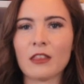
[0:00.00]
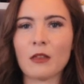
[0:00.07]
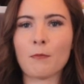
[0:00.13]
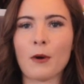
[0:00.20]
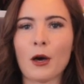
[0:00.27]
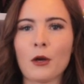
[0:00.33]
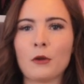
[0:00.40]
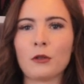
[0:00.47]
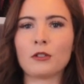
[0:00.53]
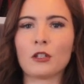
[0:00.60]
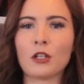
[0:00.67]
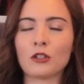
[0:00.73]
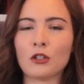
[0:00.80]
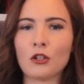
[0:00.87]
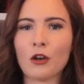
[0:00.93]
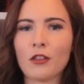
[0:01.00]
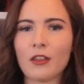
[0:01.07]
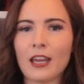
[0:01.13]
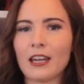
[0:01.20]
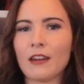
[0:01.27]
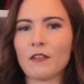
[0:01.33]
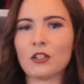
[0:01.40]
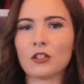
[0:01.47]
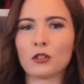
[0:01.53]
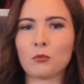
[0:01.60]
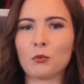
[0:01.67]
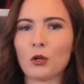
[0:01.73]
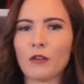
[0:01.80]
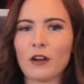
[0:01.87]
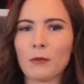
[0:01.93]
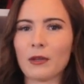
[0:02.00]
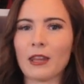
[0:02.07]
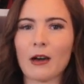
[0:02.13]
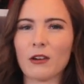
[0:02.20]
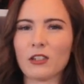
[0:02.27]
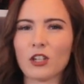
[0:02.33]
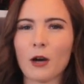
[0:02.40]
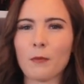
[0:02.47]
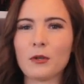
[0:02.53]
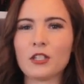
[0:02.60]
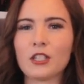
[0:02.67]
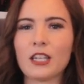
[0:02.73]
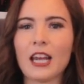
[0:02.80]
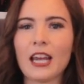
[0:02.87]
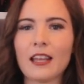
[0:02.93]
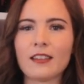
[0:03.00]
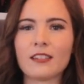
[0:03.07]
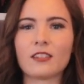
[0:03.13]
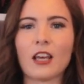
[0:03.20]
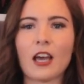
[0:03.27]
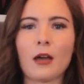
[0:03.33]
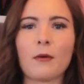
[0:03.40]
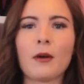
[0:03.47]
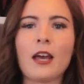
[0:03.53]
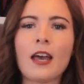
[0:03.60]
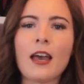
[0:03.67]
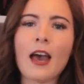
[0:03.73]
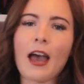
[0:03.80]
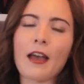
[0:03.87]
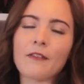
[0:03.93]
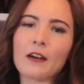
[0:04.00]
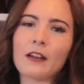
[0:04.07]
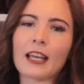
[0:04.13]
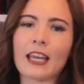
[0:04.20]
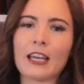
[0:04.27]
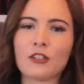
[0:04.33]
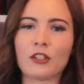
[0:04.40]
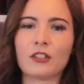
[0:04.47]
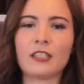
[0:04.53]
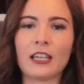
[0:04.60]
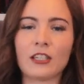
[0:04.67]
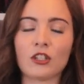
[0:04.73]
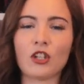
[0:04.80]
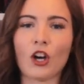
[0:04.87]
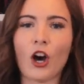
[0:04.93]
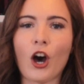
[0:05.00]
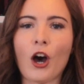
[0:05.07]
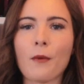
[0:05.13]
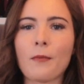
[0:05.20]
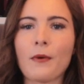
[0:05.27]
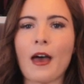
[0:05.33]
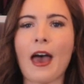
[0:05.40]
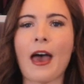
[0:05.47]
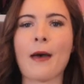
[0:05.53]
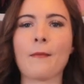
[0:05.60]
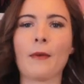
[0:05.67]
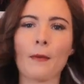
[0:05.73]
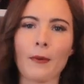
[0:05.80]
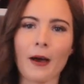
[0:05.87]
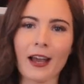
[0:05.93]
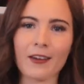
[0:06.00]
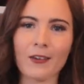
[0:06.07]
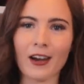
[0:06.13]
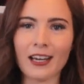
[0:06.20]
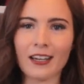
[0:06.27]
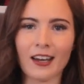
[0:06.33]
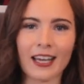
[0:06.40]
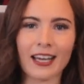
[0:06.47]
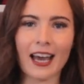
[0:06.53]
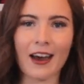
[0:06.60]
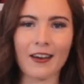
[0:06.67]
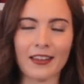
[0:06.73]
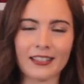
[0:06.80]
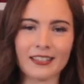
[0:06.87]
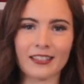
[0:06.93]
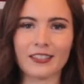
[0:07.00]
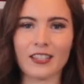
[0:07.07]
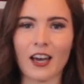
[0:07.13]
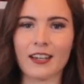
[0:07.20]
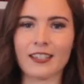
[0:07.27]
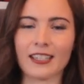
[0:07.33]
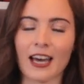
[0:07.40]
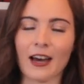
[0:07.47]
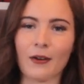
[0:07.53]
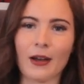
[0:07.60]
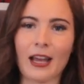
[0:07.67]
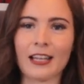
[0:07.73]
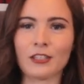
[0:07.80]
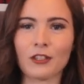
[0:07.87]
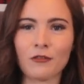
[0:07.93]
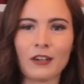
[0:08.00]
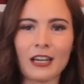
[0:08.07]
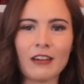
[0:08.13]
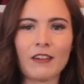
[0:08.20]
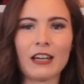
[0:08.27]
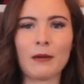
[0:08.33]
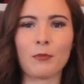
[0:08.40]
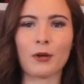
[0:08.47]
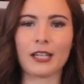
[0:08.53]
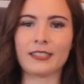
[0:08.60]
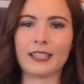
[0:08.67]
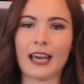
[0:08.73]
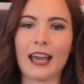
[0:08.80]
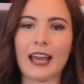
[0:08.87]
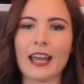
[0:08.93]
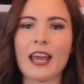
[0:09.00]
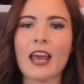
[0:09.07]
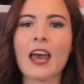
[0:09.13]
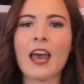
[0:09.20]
the bows there's nothing if you just wore it without a top underneath, so I feel like it does need a top. But I quite like how this has turned out. It's really pretty.